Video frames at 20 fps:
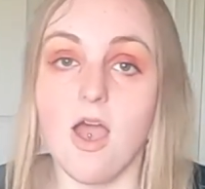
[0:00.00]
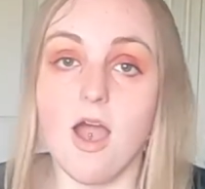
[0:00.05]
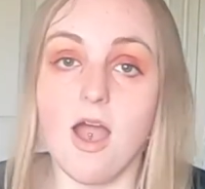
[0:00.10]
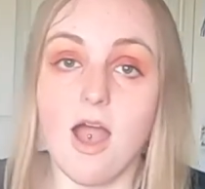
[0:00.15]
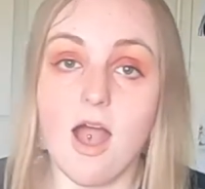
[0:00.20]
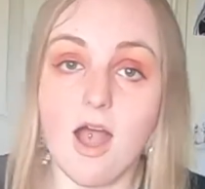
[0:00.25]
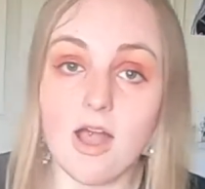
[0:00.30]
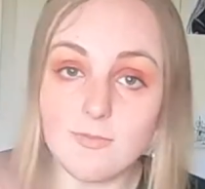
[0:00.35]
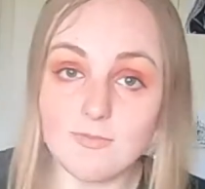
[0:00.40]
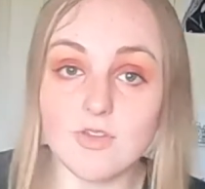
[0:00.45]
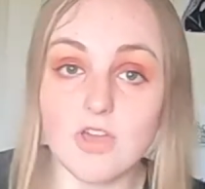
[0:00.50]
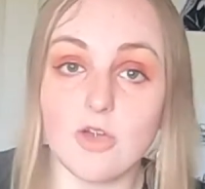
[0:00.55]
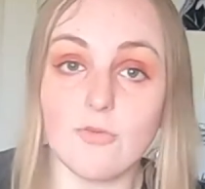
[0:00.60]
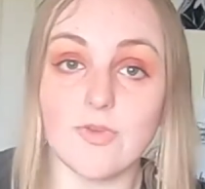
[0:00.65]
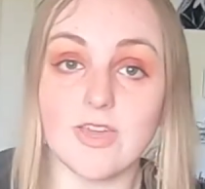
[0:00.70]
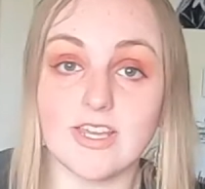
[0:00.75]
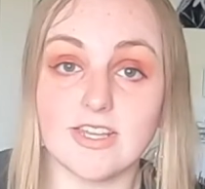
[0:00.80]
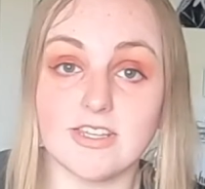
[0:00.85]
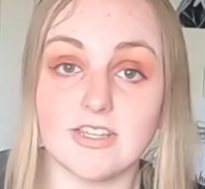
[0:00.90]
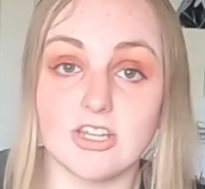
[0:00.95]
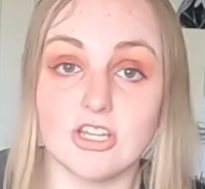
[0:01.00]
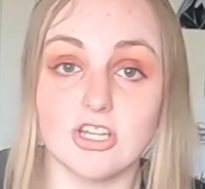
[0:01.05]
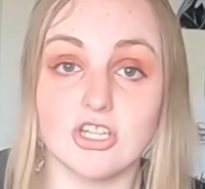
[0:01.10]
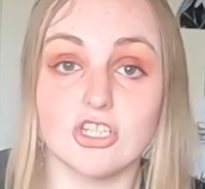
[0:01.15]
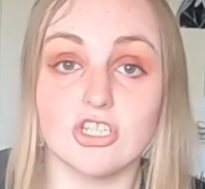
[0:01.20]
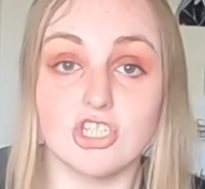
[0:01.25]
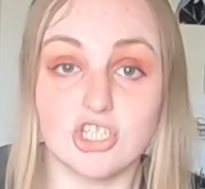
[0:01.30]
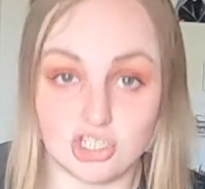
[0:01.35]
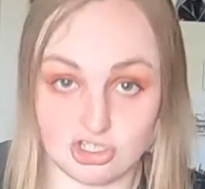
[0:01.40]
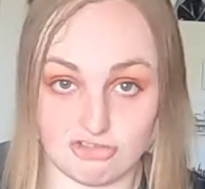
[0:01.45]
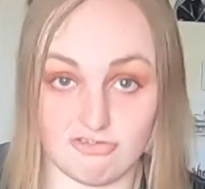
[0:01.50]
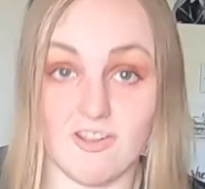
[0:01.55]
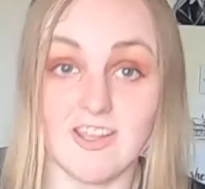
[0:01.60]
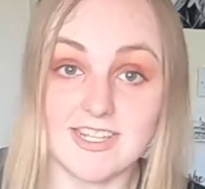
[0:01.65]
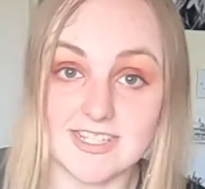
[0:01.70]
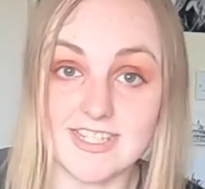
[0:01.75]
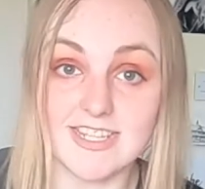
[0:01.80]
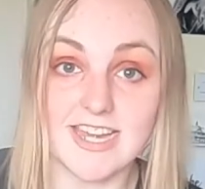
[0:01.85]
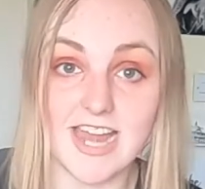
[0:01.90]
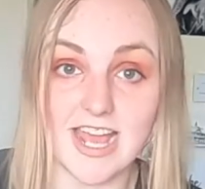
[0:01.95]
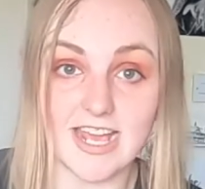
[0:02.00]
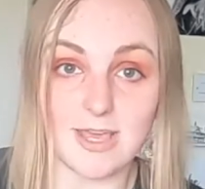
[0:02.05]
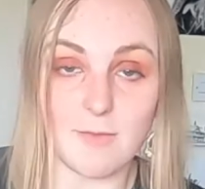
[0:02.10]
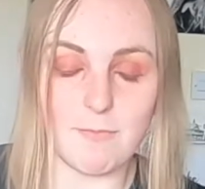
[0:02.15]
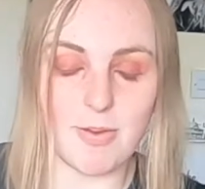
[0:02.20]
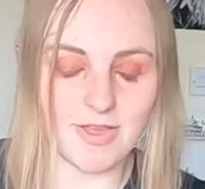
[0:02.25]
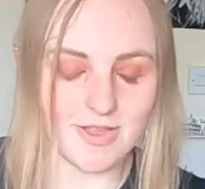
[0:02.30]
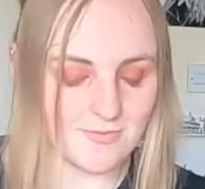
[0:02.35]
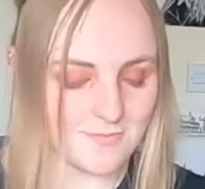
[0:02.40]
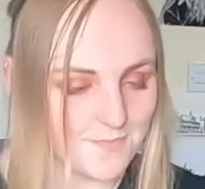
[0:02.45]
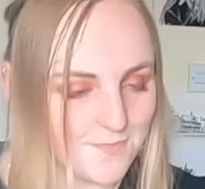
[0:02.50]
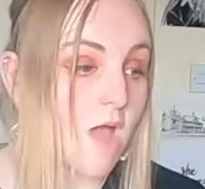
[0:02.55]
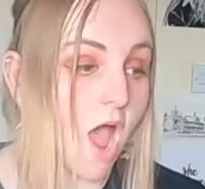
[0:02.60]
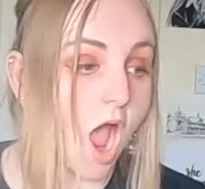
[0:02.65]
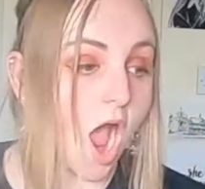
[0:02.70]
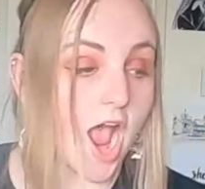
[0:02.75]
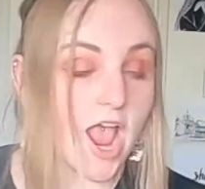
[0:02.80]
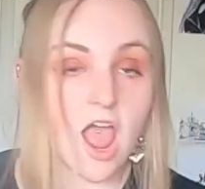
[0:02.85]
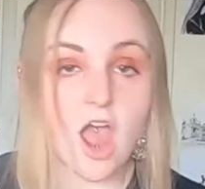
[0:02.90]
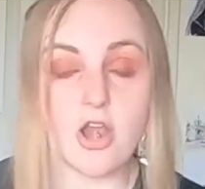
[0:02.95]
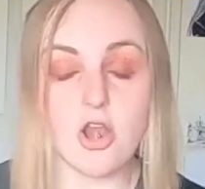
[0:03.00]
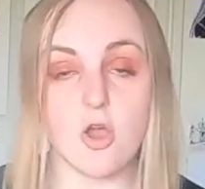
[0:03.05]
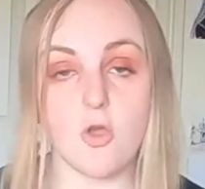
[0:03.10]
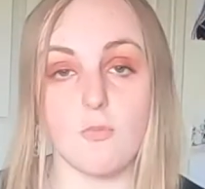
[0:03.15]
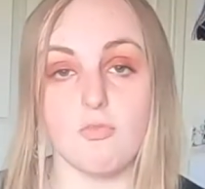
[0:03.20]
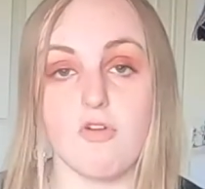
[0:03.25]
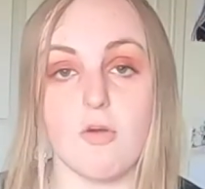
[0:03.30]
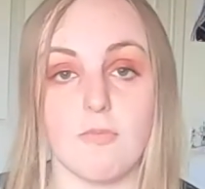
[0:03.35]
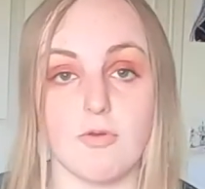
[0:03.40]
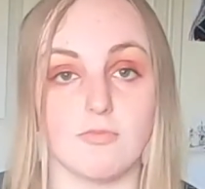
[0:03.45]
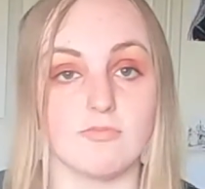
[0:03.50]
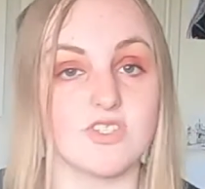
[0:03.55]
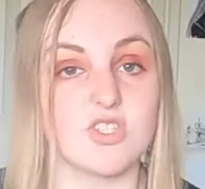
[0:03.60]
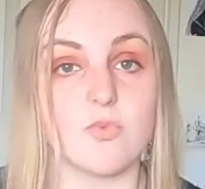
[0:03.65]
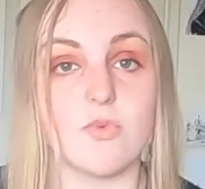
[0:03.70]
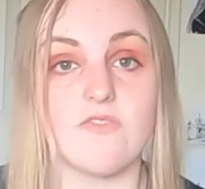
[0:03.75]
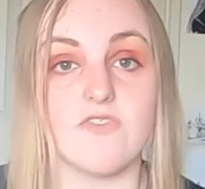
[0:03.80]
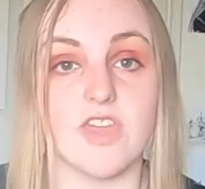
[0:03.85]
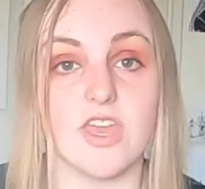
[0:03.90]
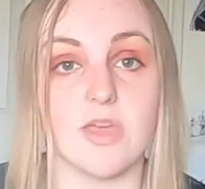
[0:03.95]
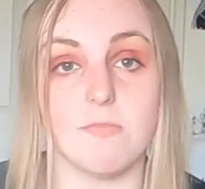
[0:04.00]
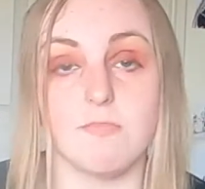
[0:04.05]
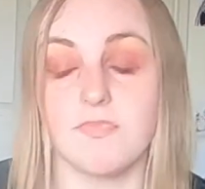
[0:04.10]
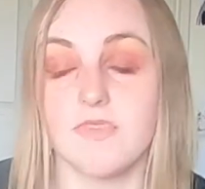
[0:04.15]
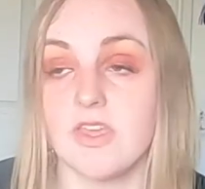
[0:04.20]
I'm going straight to nape. I had no problems with it.